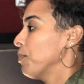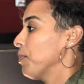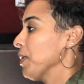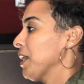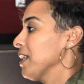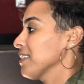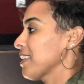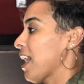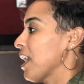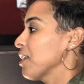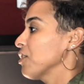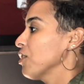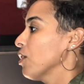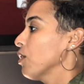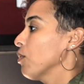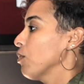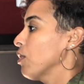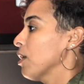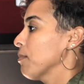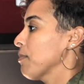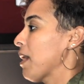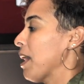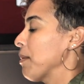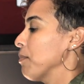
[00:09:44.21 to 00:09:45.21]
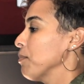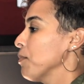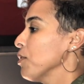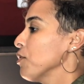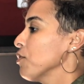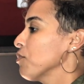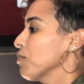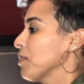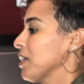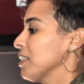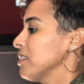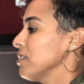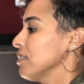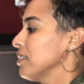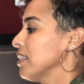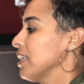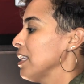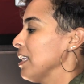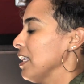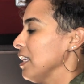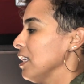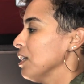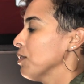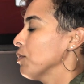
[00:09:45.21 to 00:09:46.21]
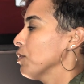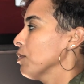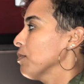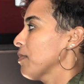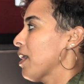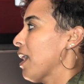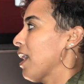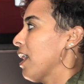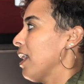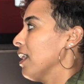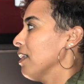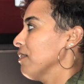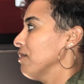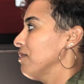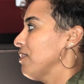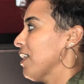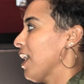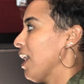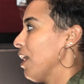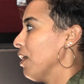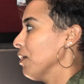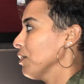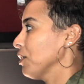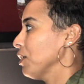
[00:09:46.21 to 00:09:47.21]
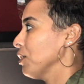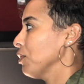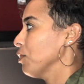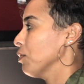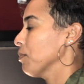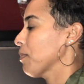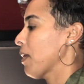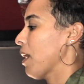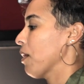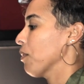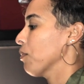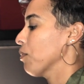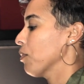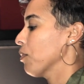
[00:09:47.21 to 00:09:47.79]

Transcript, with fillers: because I don't want my movement to then equal my value and my